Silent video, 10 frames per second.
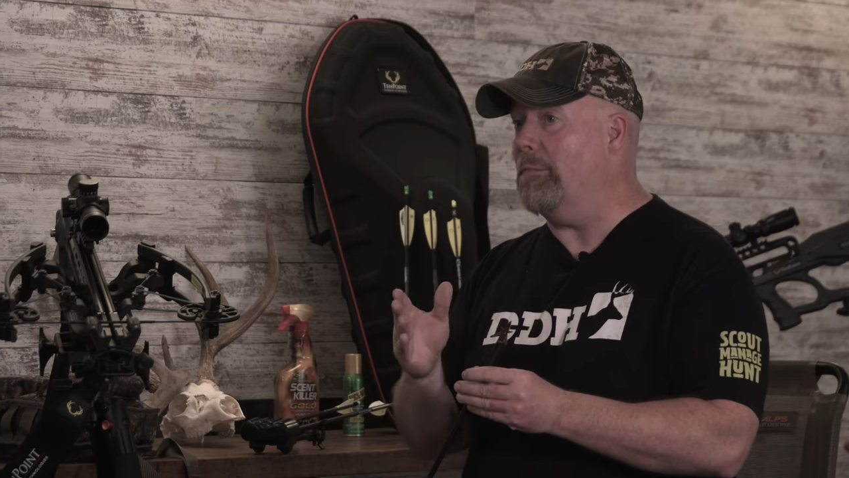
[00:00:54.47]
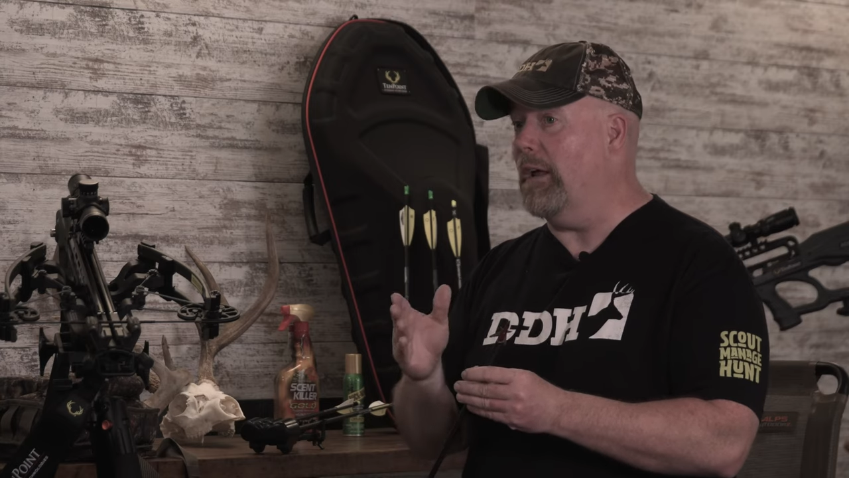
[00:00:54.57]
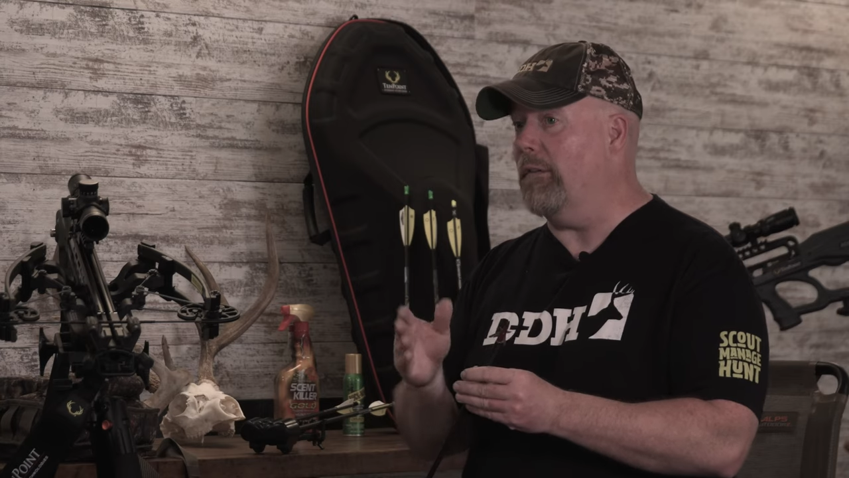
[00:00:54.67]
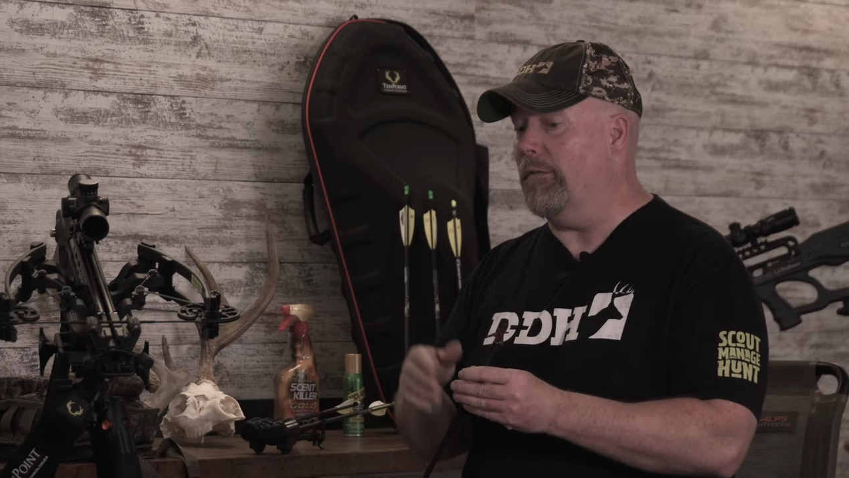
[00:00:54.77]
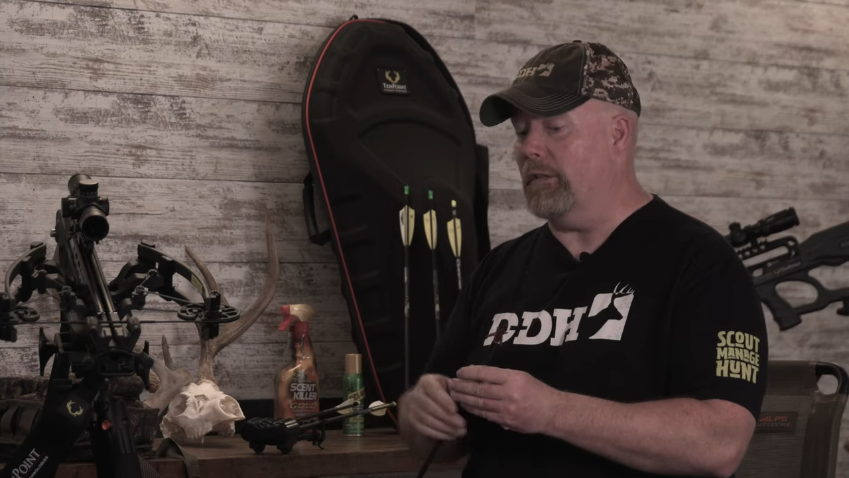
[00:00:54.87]

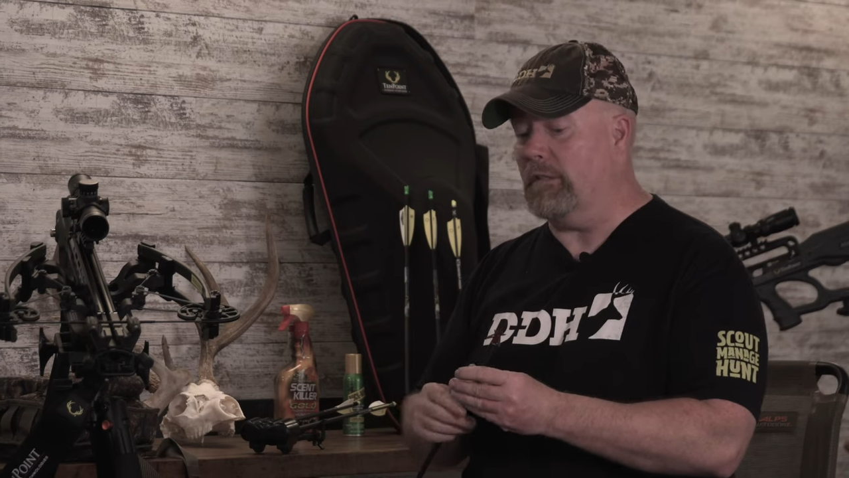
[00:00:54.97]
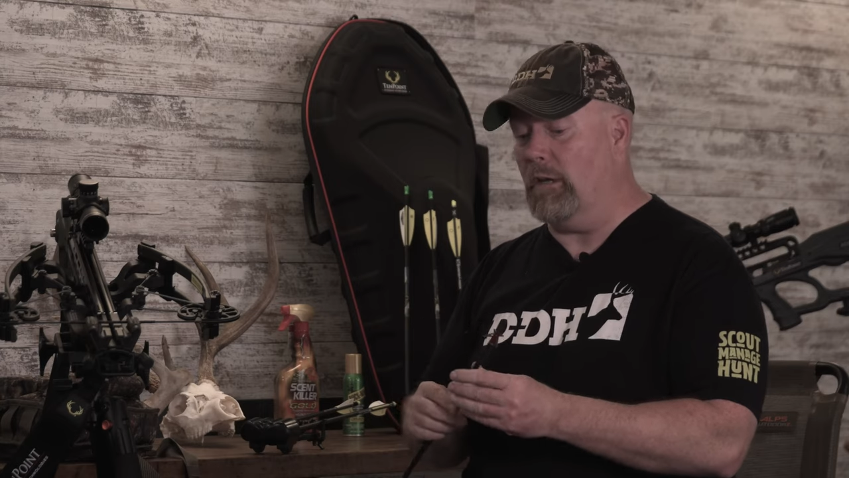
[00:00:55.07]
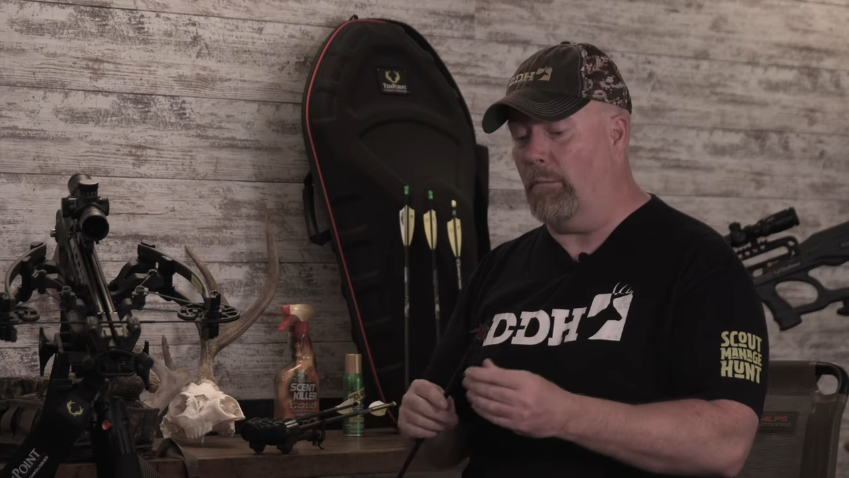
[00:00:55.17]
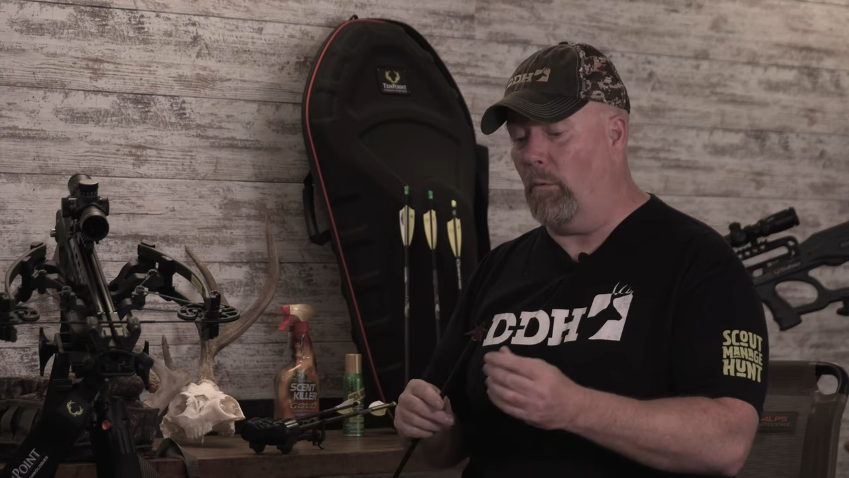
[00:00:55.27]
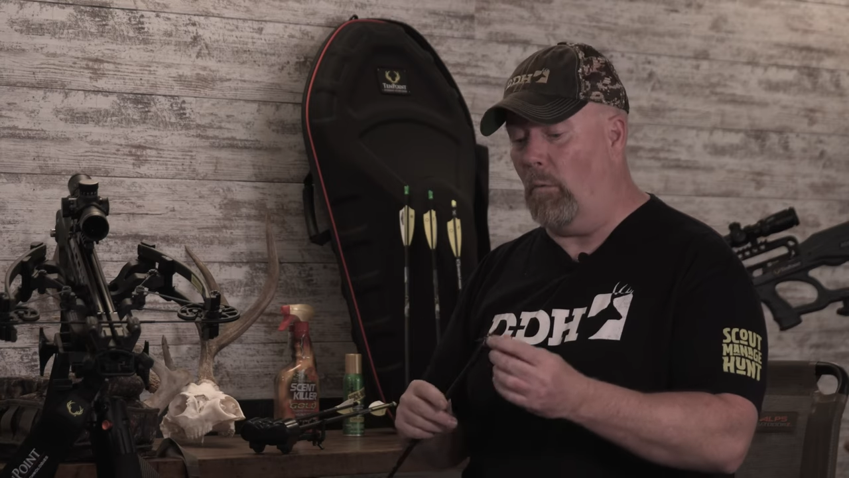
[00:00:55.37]
benefits.
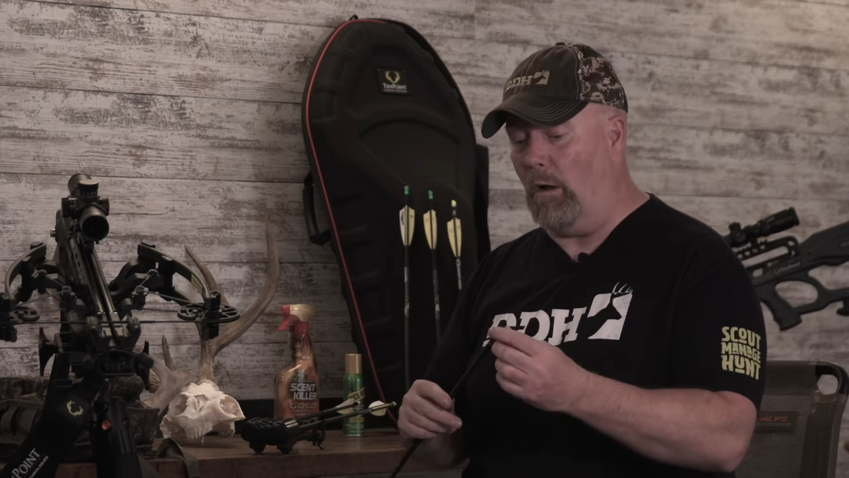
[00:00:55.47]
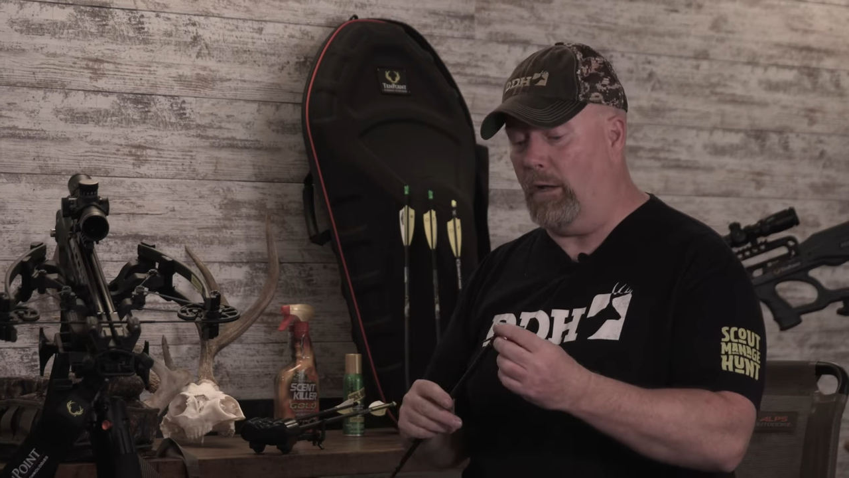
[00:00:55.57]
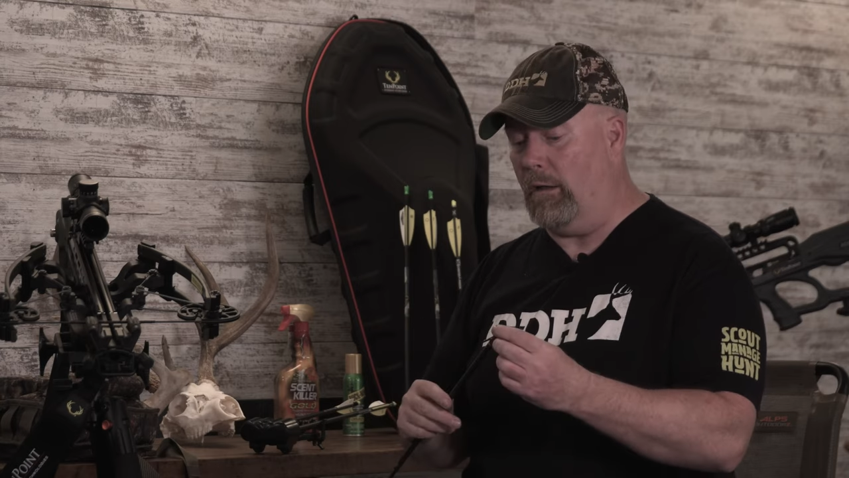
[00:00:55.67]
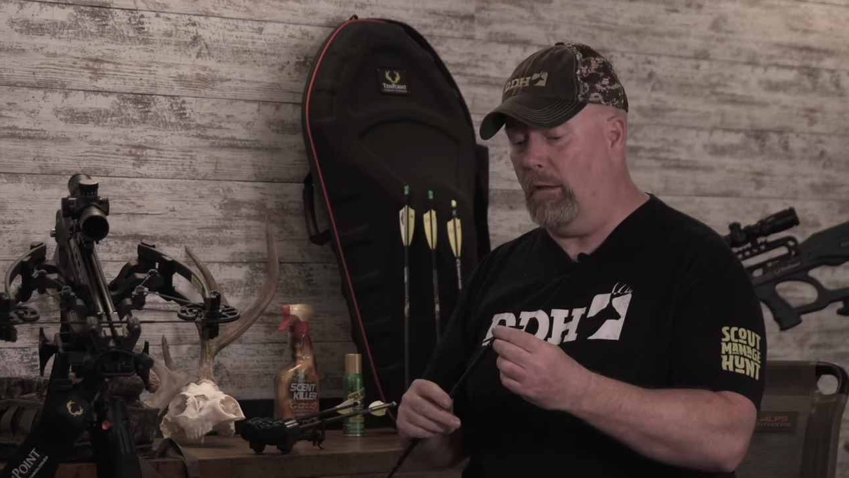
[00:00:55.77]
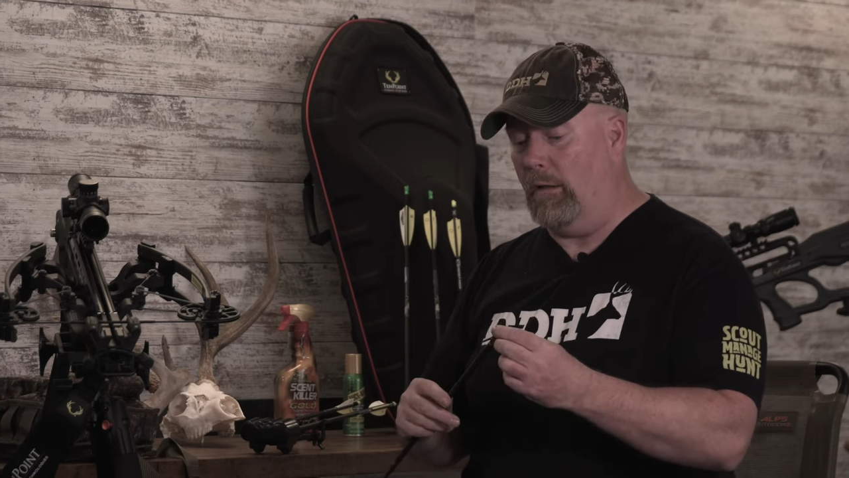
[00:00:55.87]
Number one,